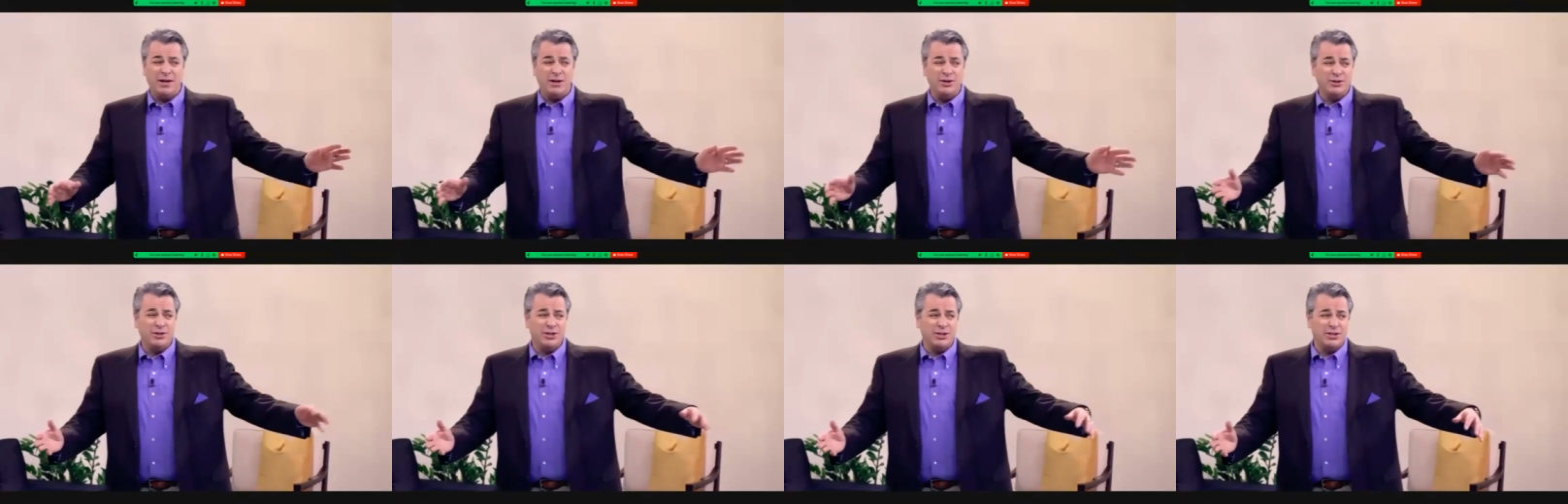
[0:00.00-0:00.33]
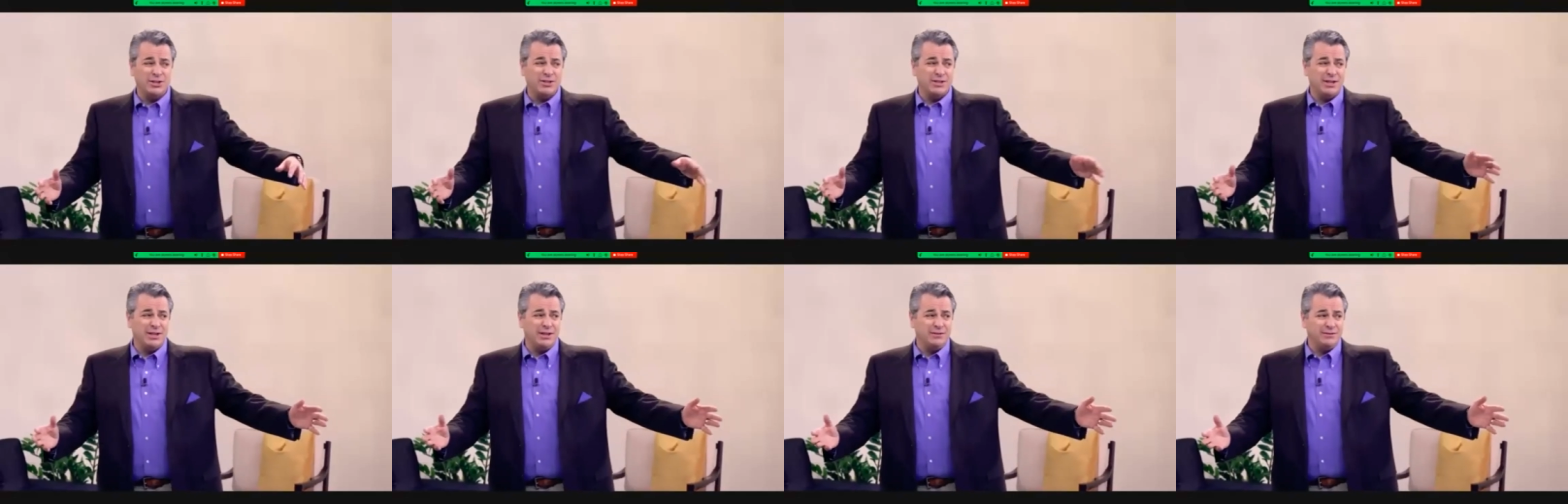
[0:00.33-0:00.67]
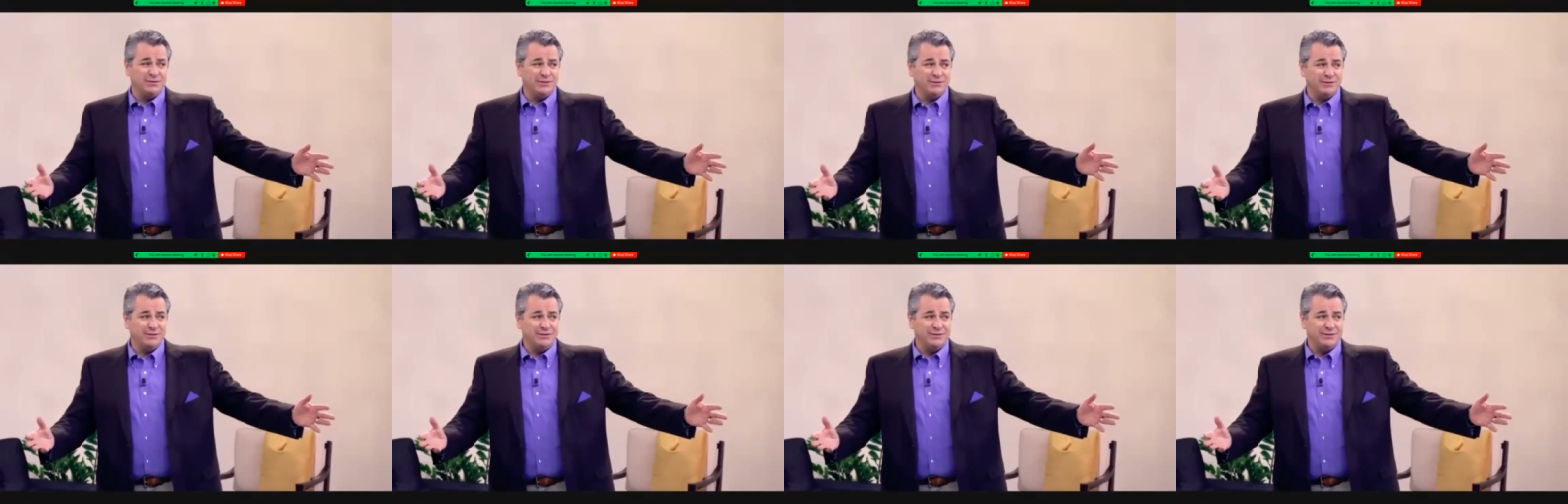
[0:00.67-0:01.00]
closed
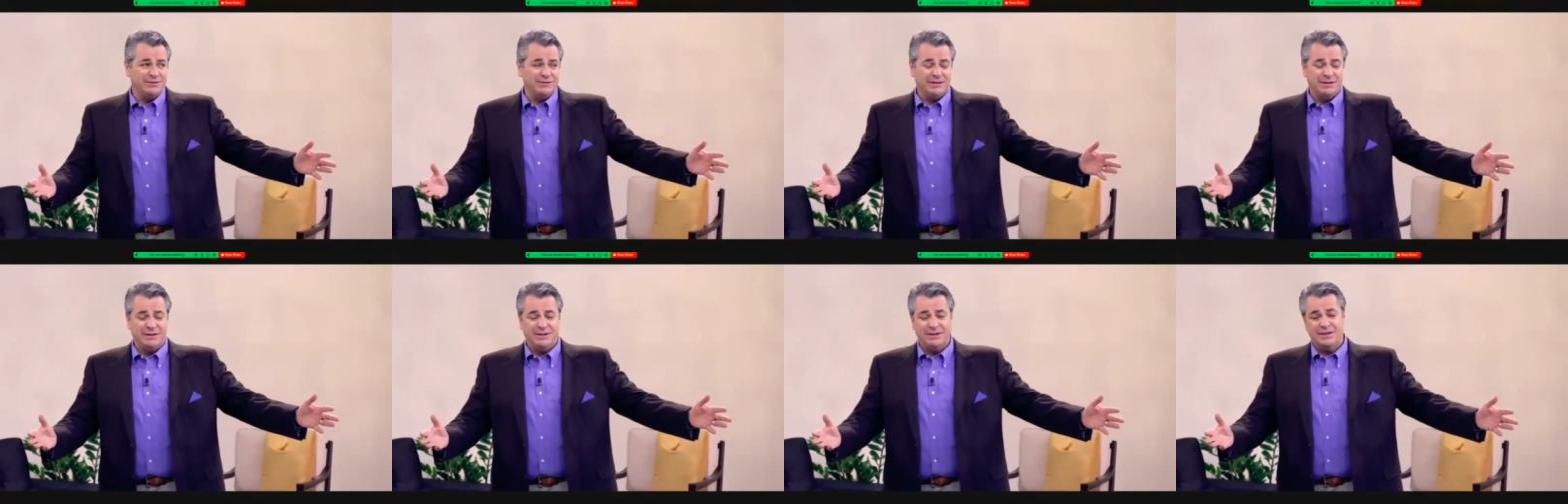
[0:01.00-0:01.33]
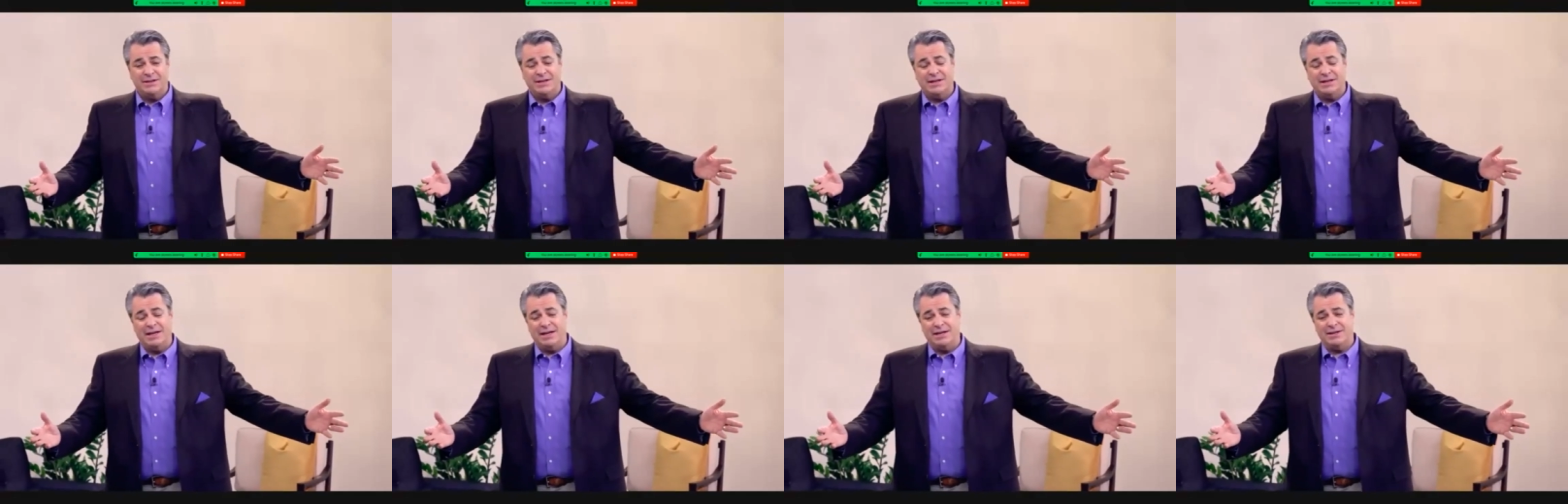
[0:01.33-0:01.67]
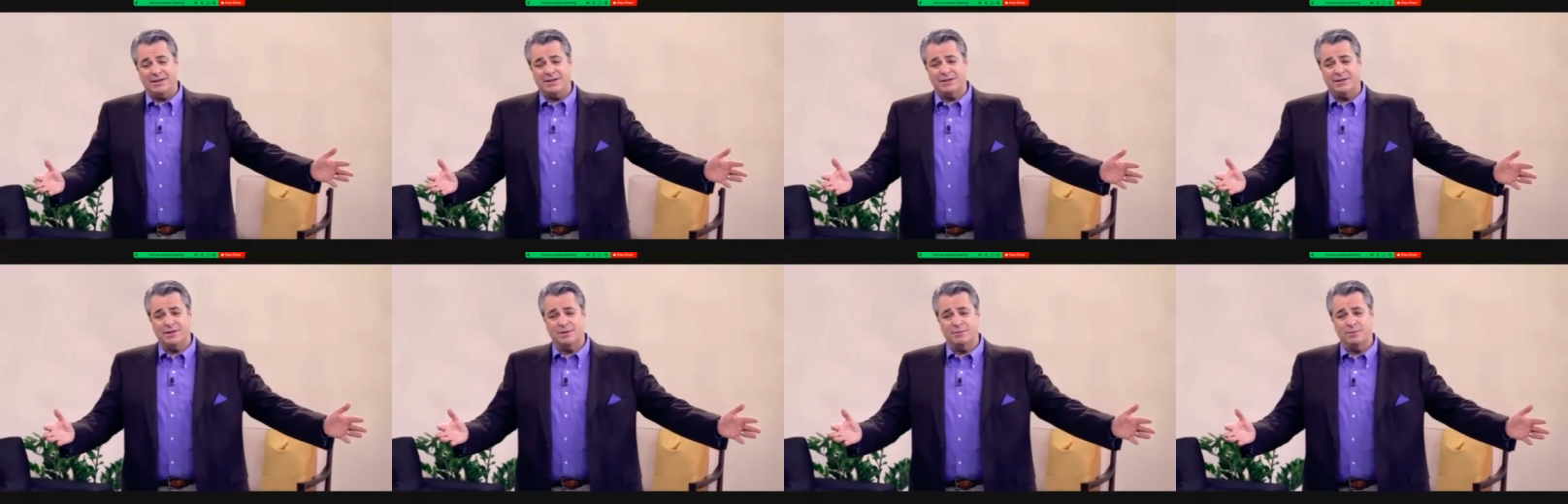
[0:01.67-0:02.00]
yourself?
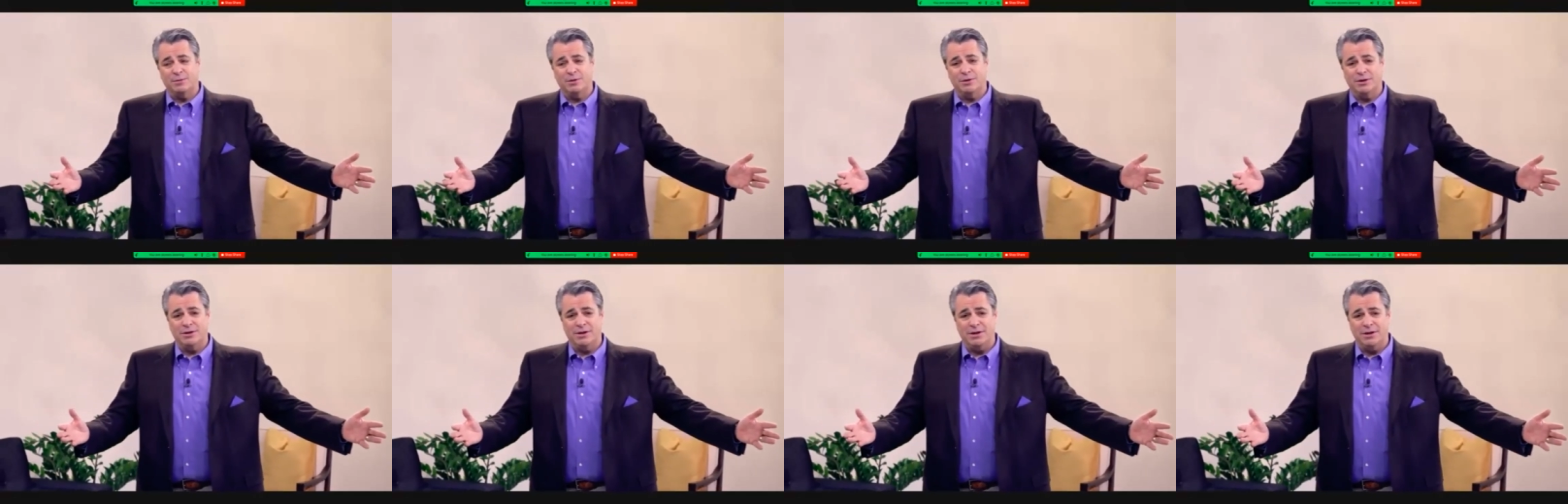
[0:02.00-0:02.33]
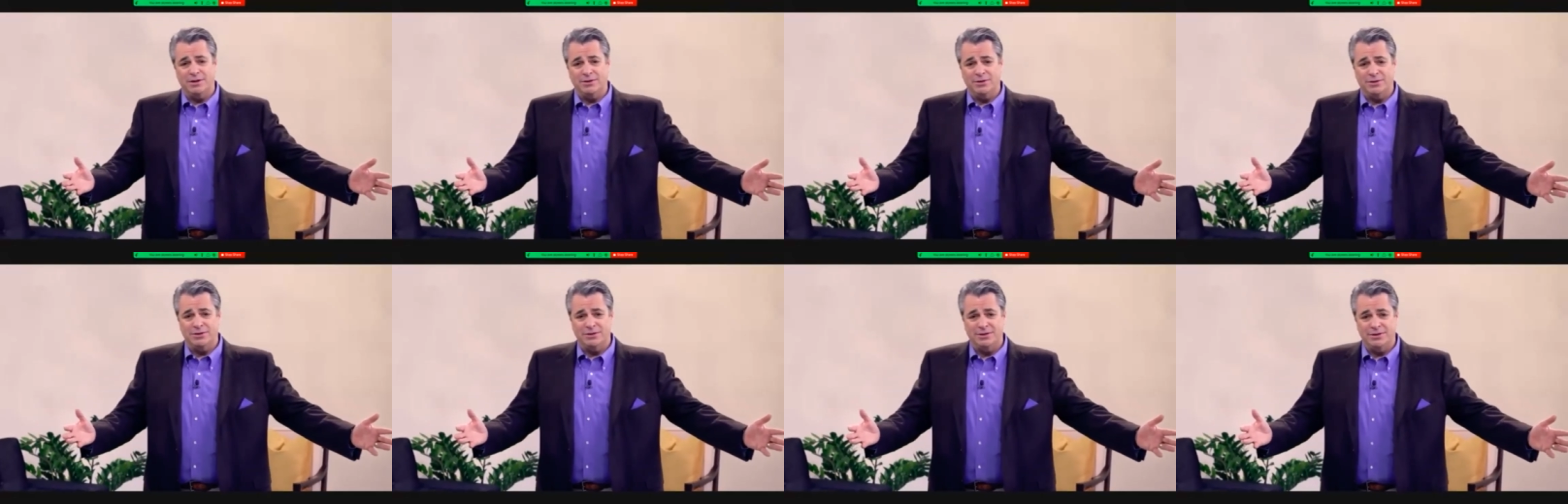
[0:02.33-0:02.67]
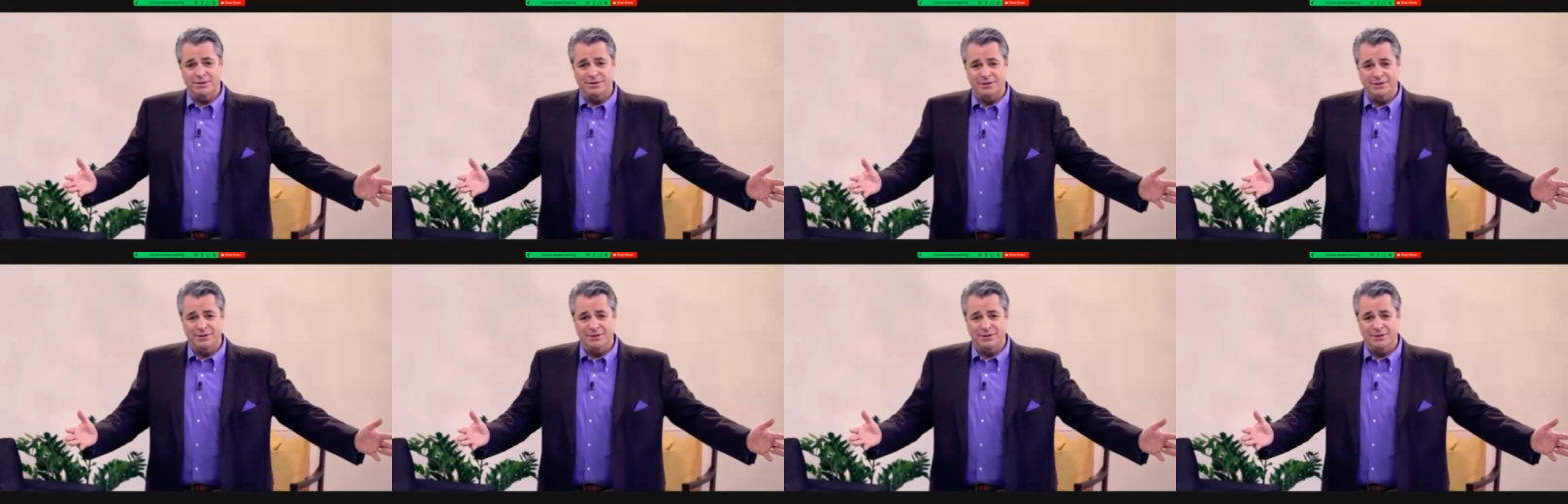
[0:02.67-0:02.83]
Ask someone close to